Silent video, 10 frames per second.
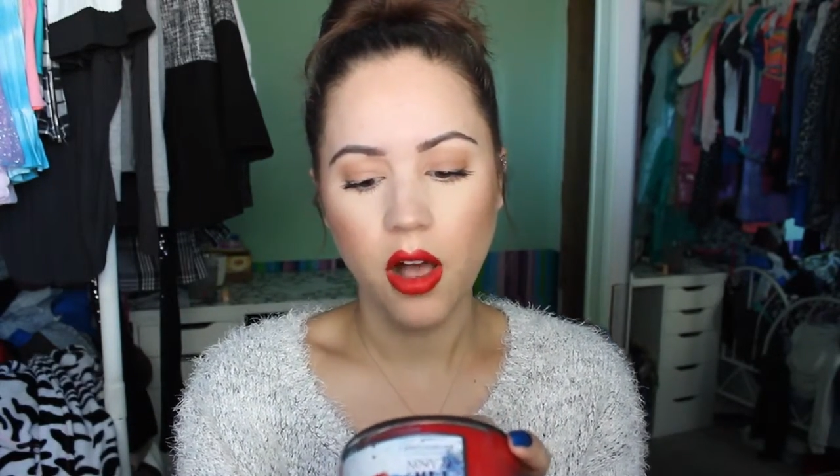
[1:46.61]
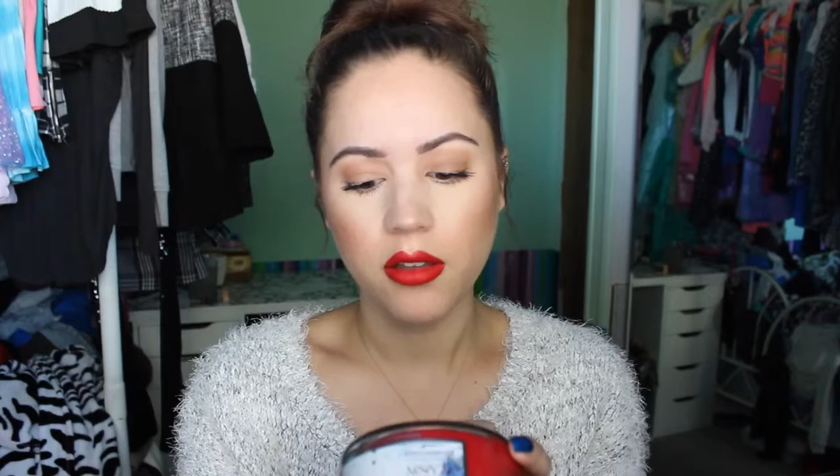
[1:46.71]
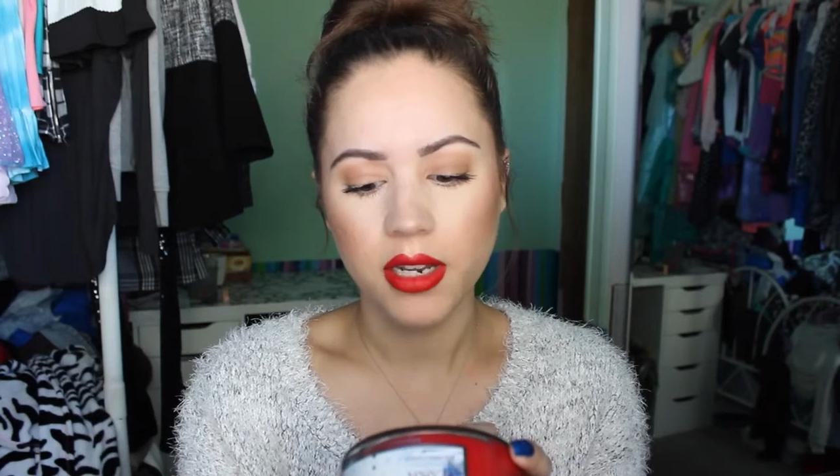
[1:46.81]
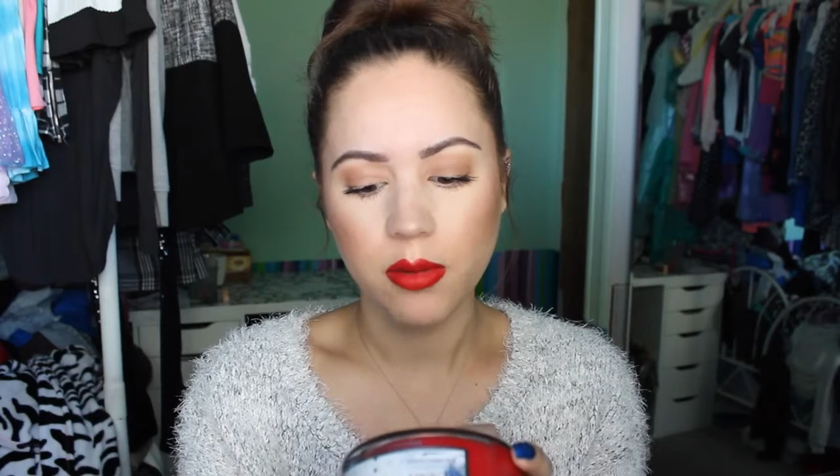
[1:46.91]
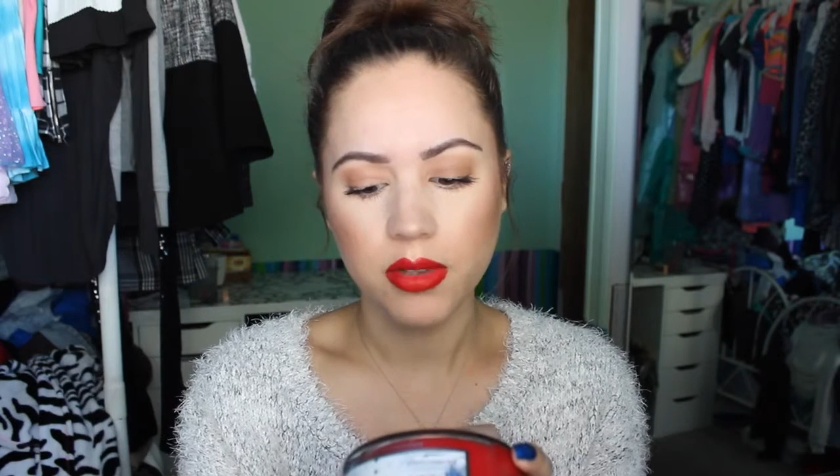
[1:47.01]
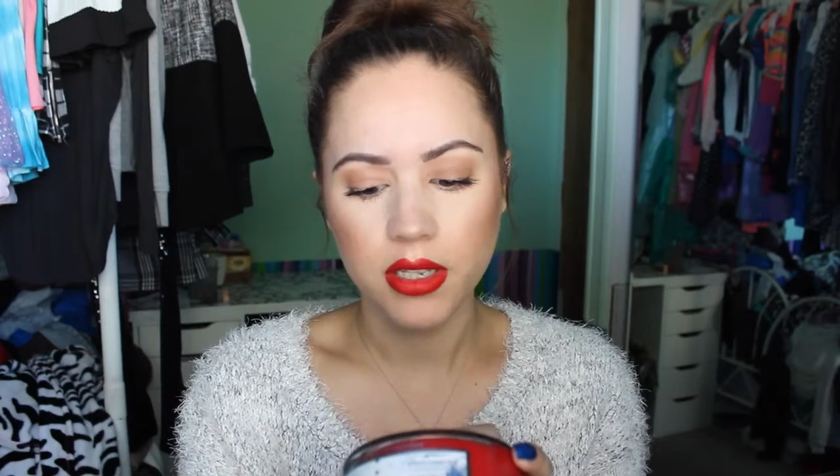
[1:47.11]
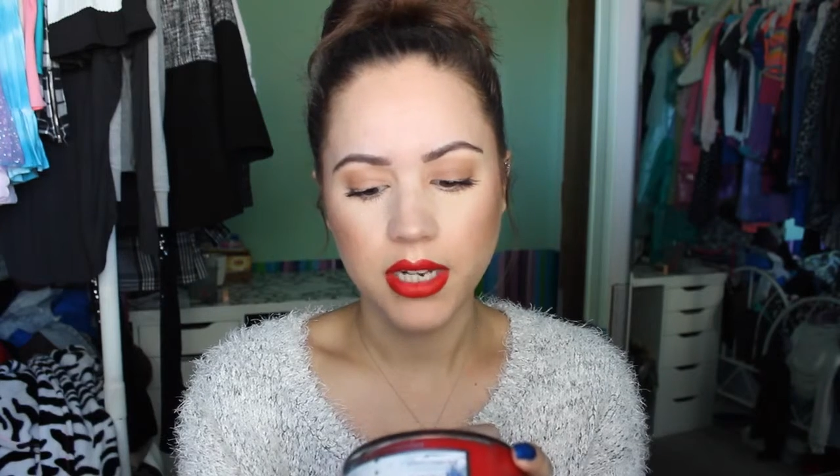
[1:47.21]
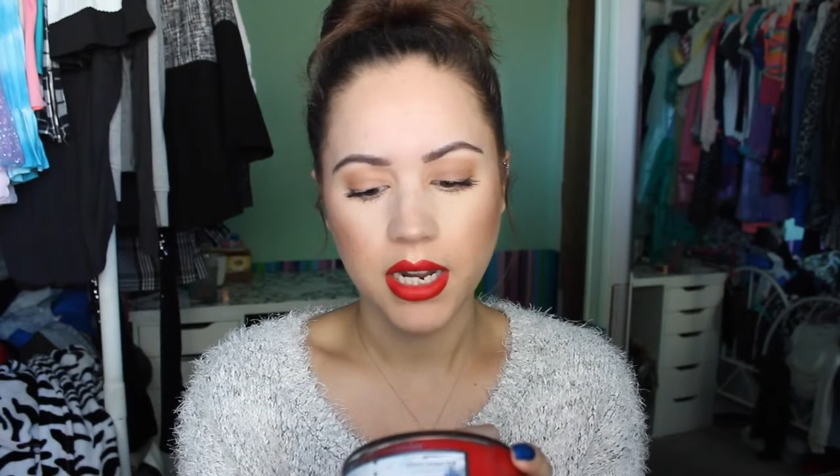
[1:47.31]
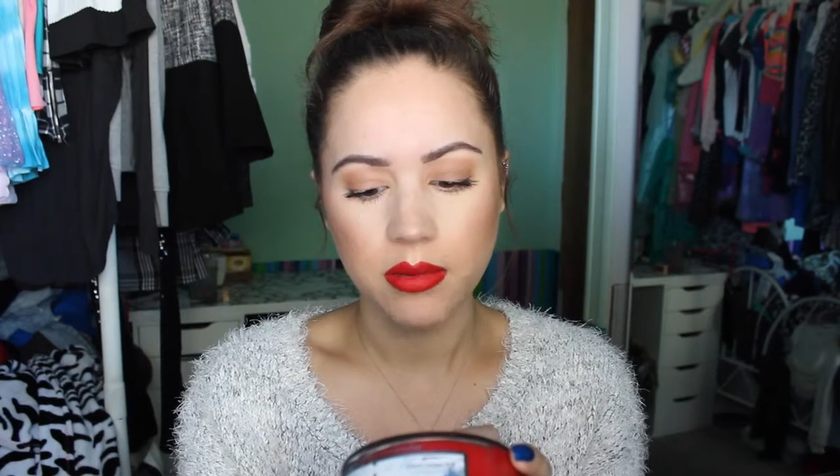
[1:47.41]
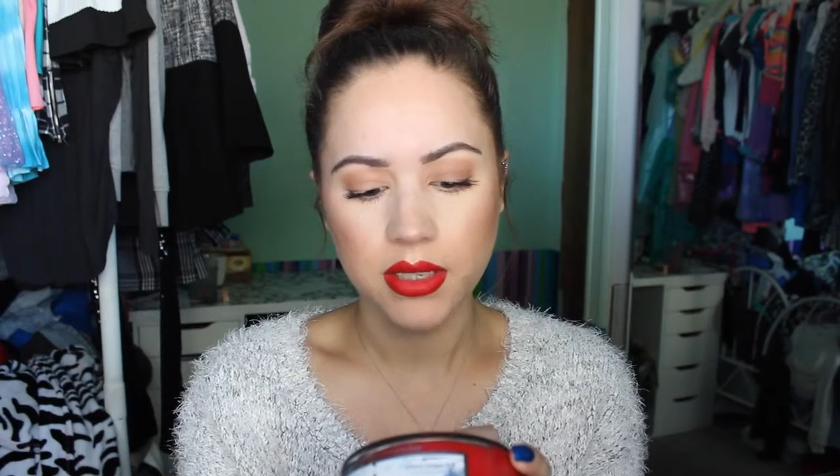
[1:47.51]
holiday with the
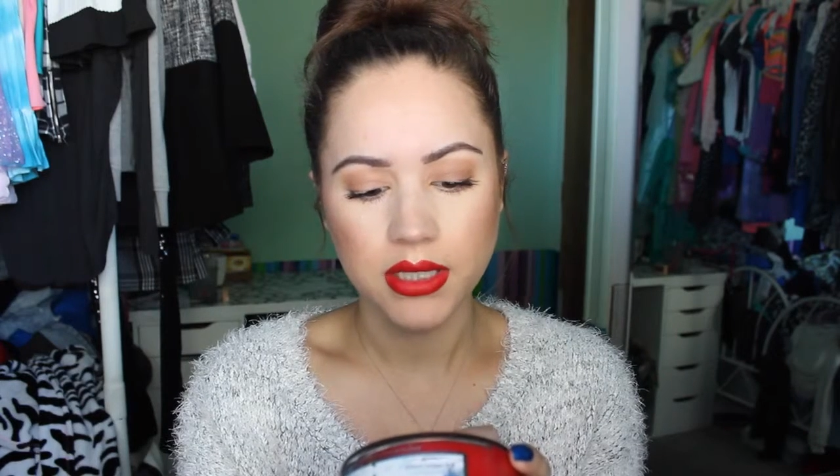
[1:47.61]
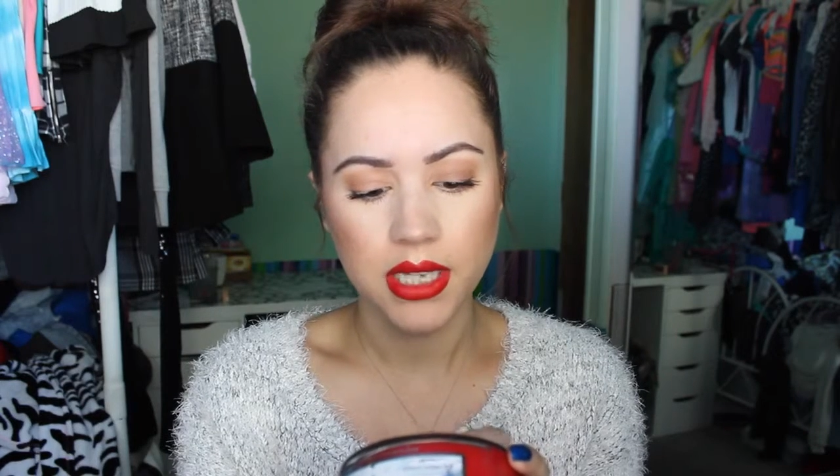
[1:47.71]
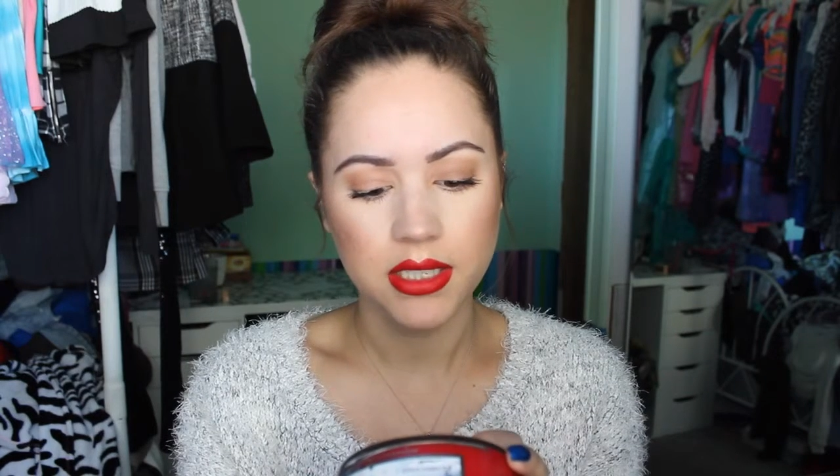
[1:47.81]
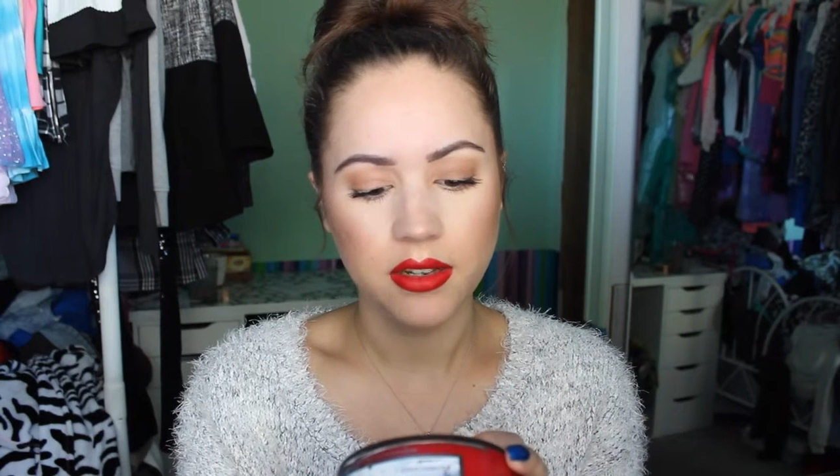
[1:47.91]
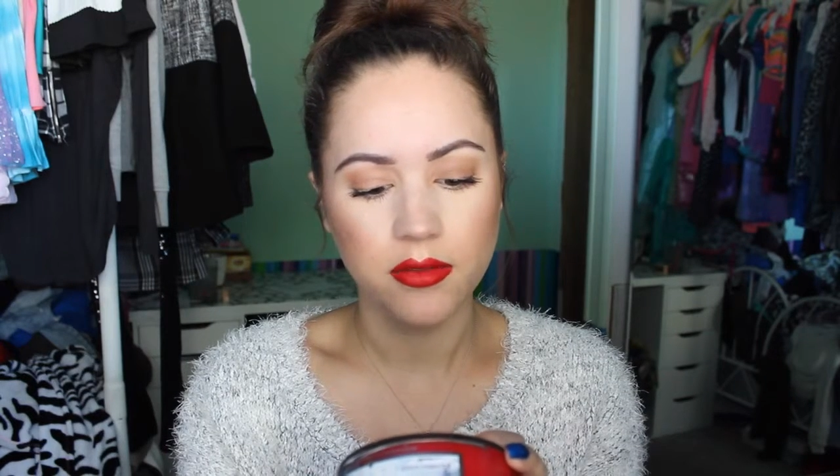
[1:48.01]
timeless scent